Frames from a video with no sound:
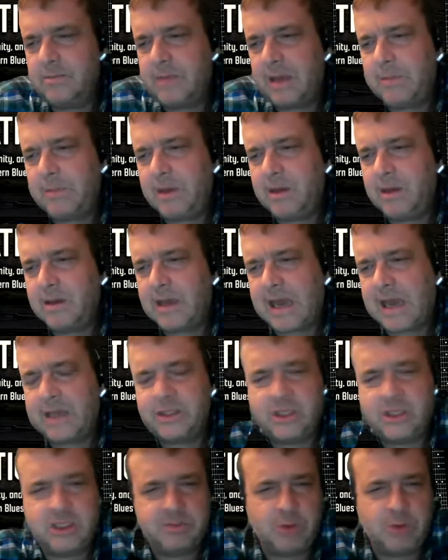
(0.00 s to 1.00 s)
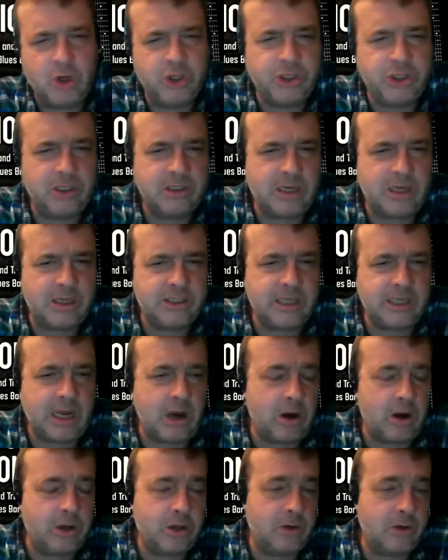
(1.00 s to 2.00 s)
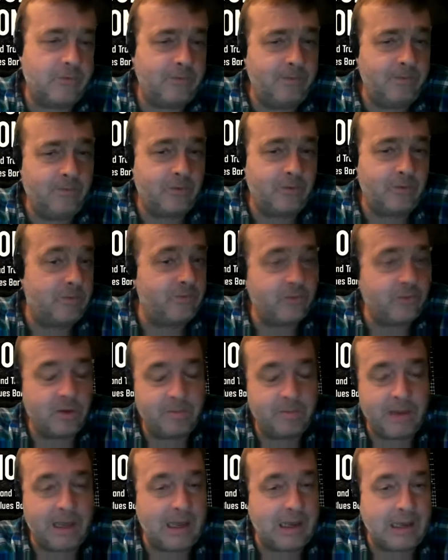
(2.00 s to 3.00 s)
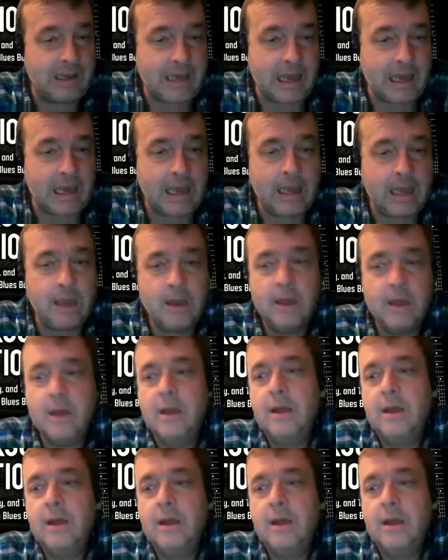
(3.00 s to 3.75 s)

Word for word: maybe cast aspersions on his character for, for being gay.